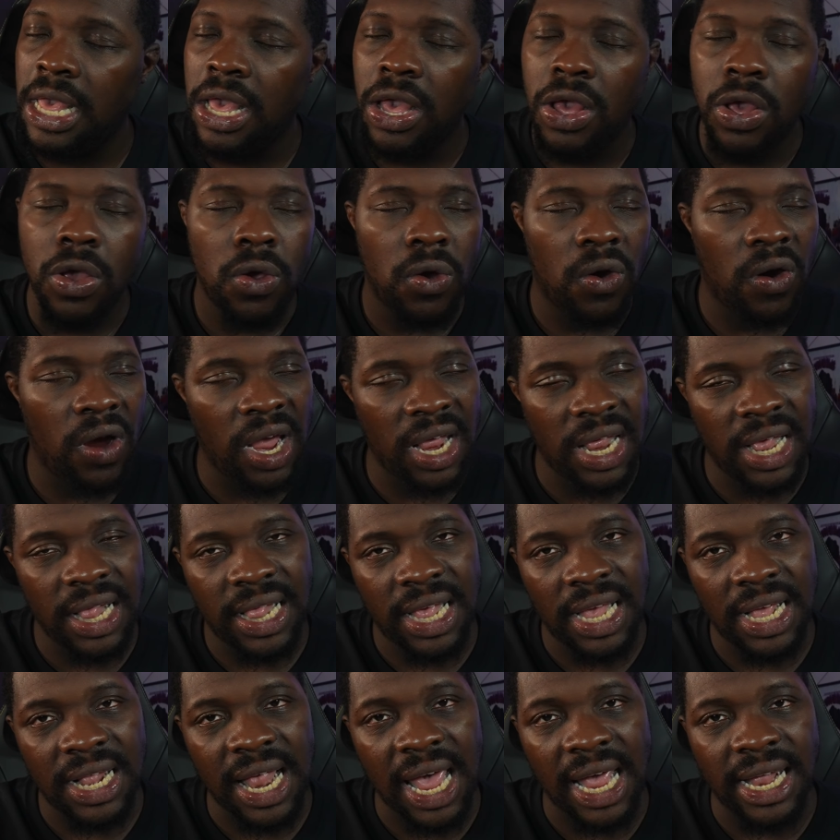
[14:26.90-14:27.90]
or
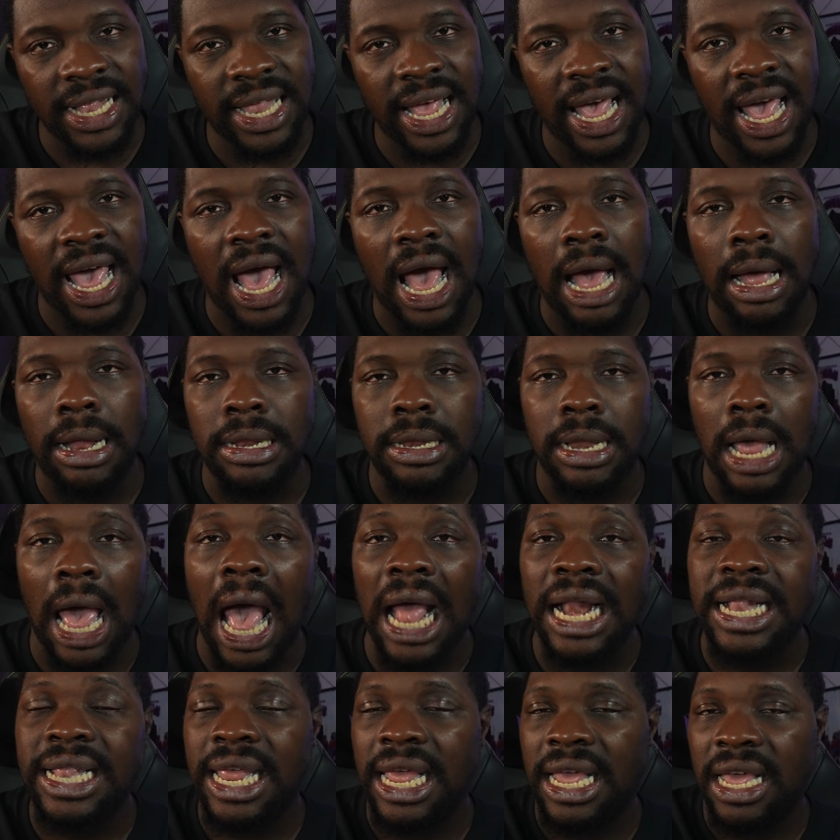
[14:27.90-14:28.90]
anything like that. I
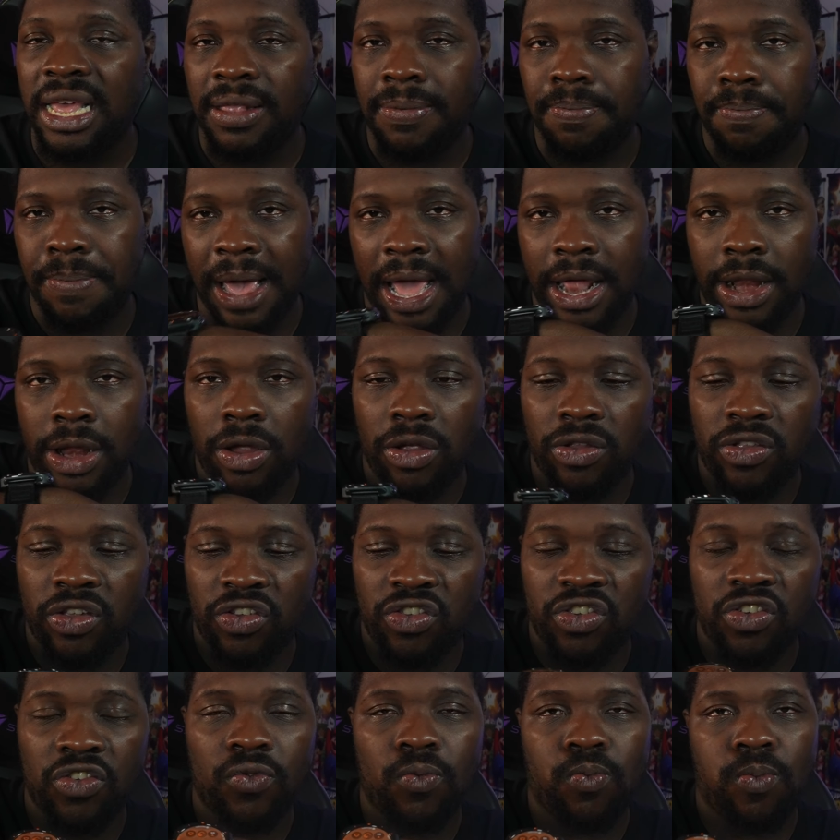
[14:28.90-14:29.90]
think it's better to
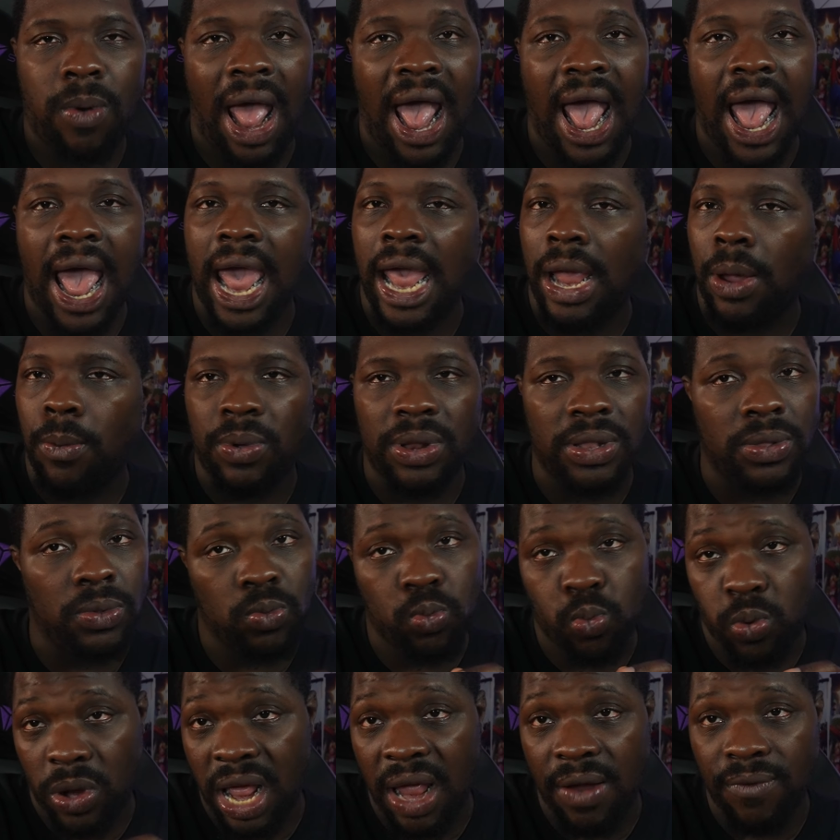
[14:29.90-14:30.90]
just ride with
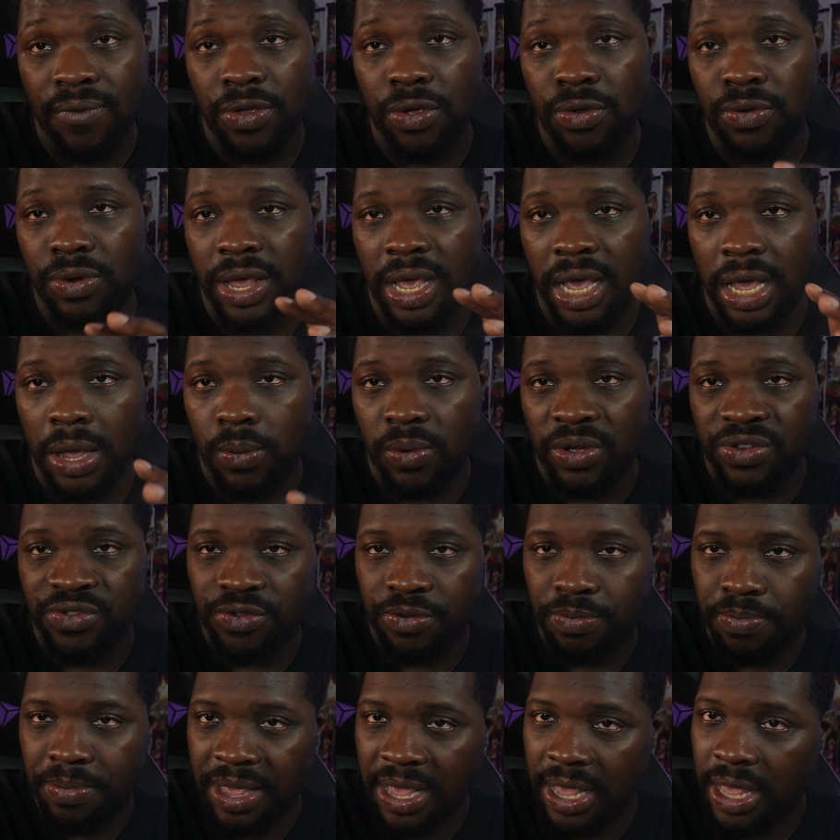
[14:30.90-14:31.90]
whatever you need, which
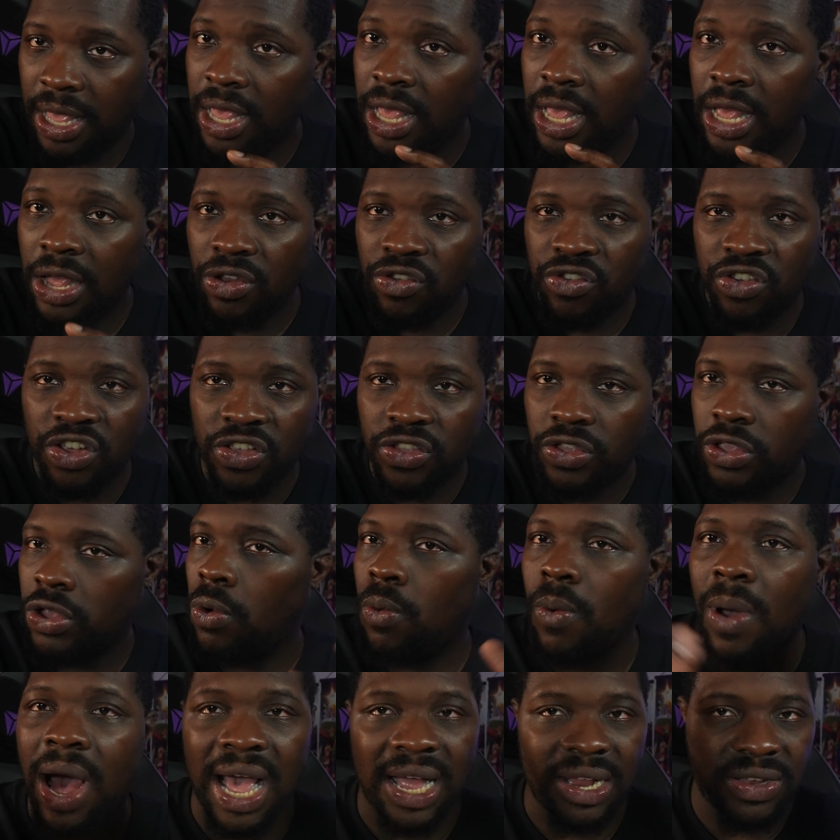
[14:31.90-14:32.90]
would be just the
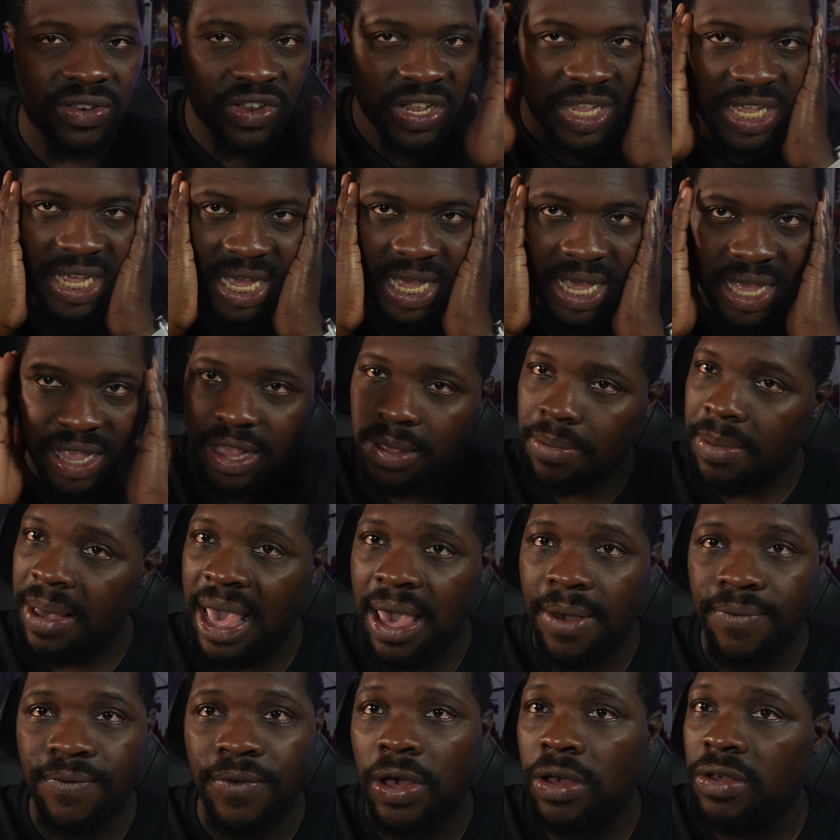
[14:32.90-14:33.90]
watch and some
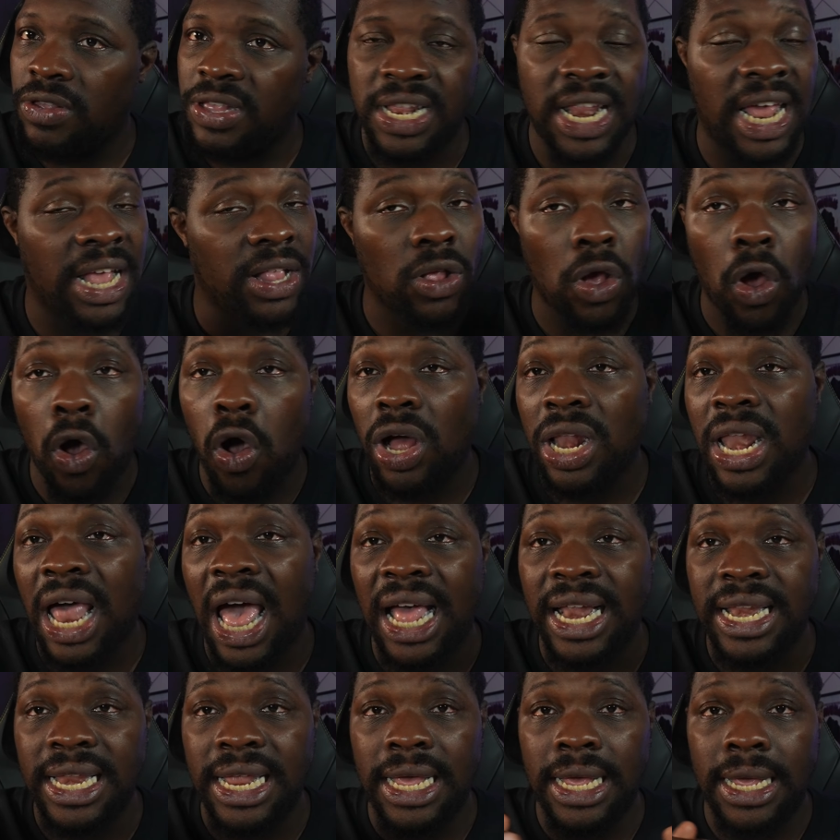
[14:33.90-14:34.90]
headphones, and that's all I
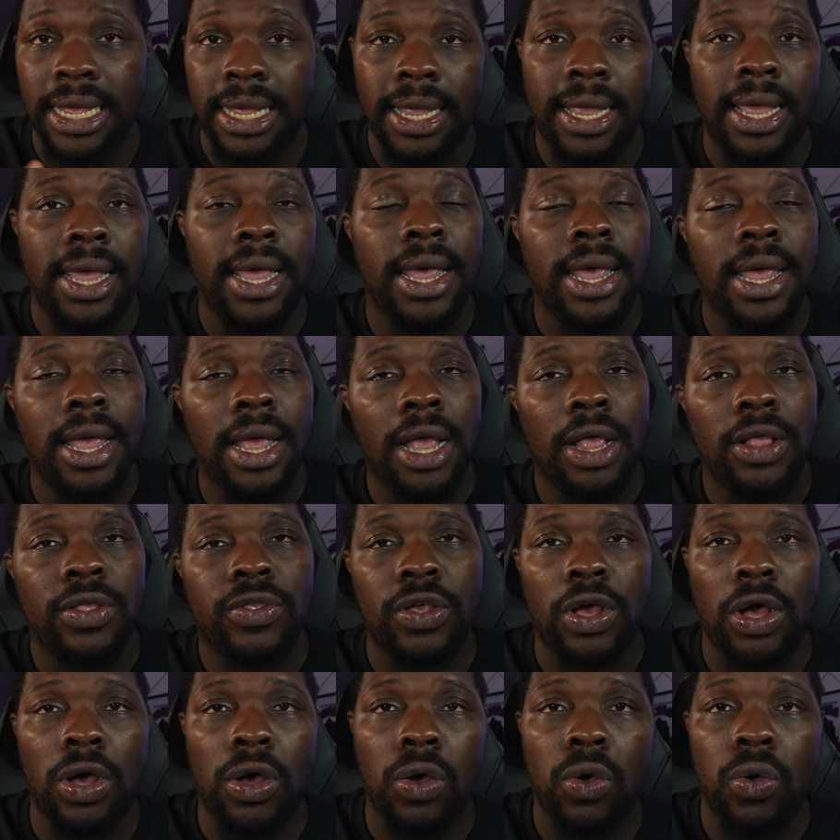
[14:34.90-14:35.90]
need.
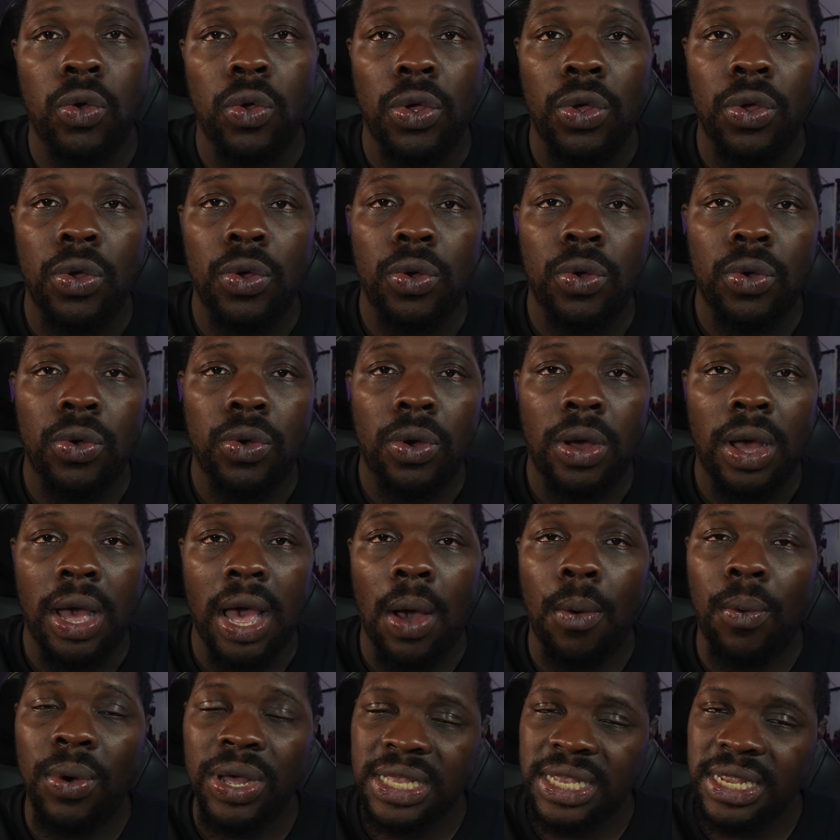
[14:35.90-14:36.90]
So I
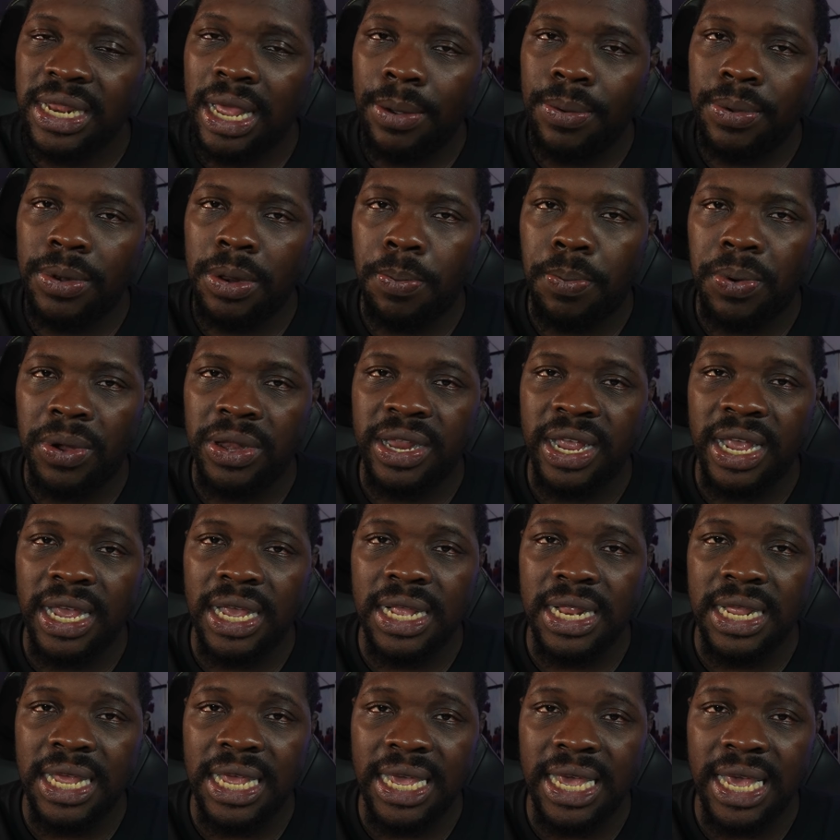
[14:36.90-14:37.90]
wasn't able to
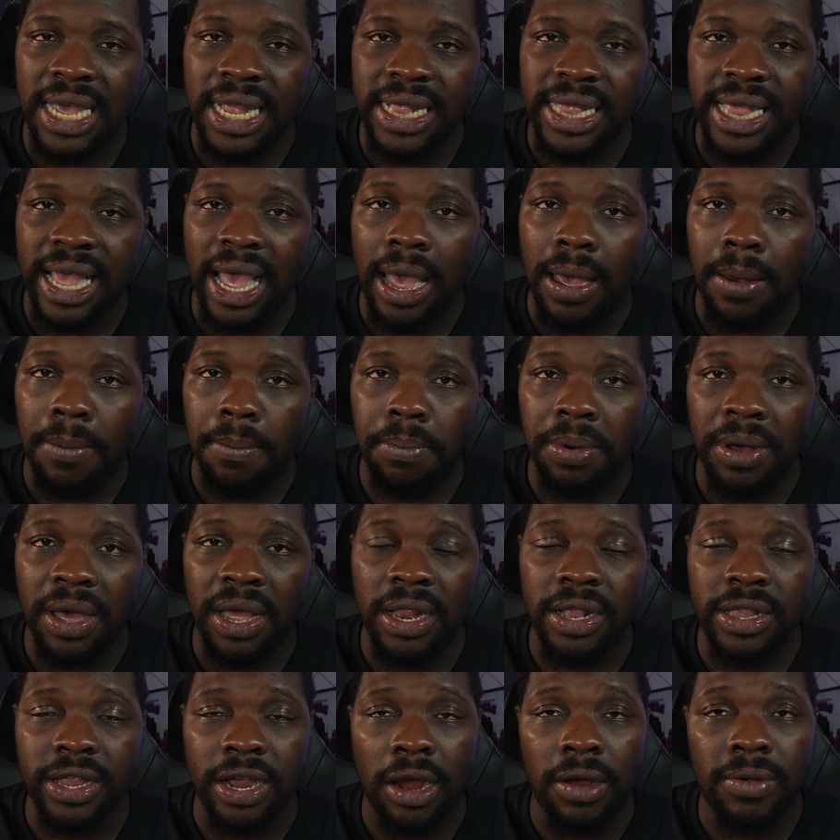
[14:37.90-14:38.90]
particularly get that, but in
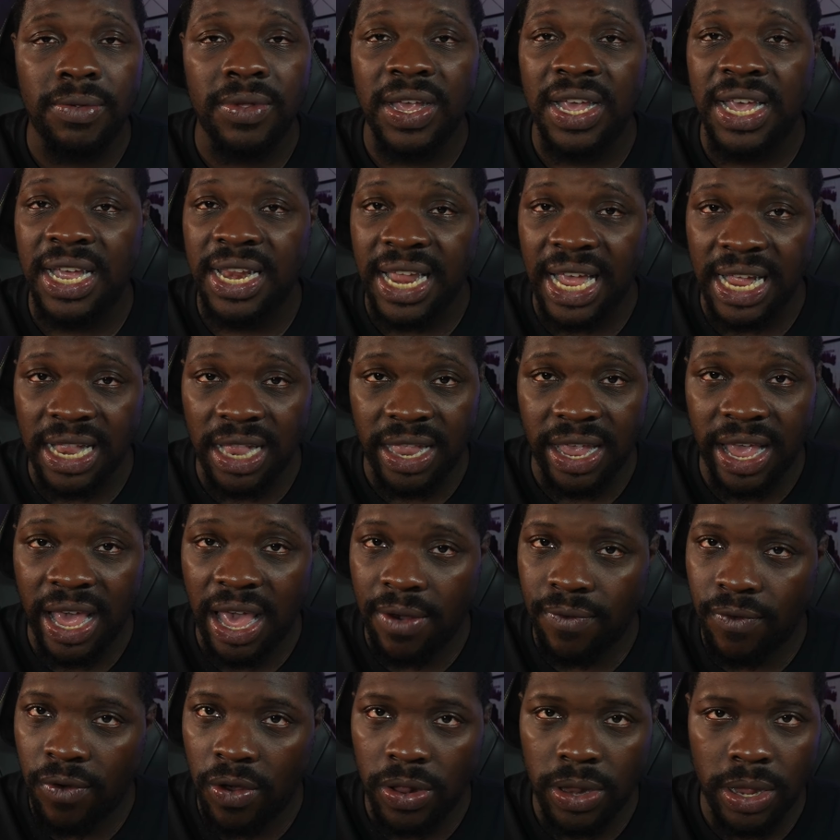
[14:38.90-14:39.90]
terms of connecting to
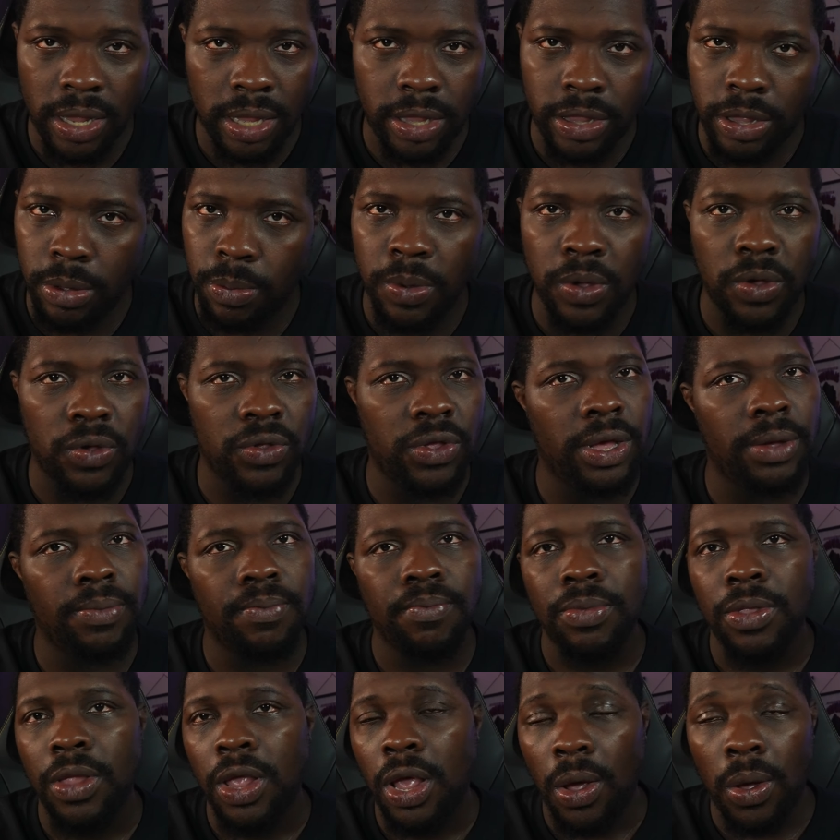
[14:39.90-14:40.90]
headphones, listen to music,
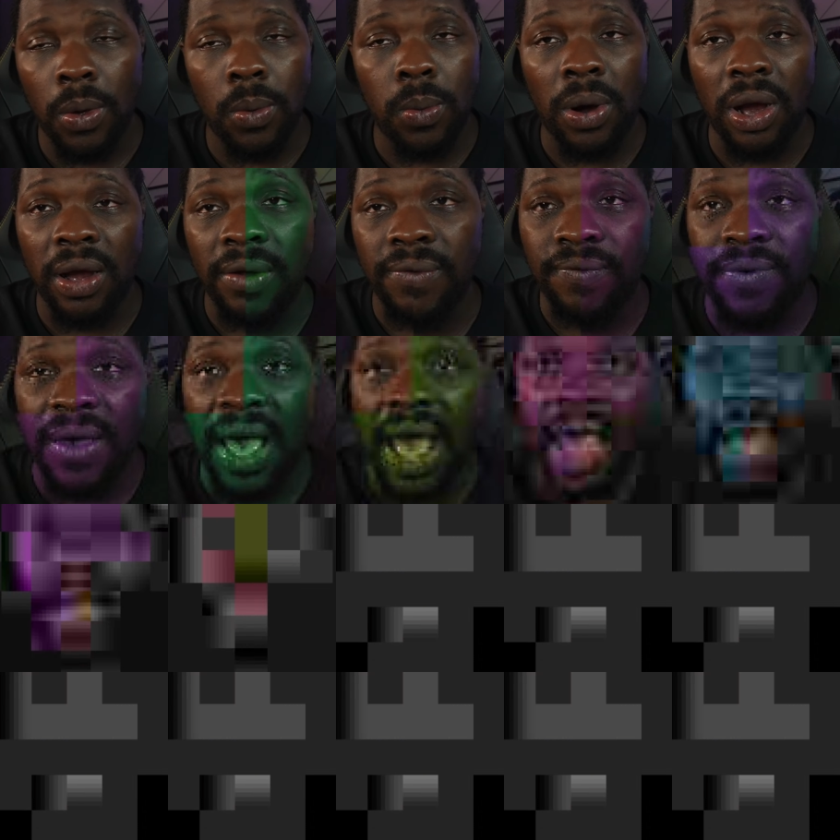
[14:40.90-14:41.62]
it worked fine.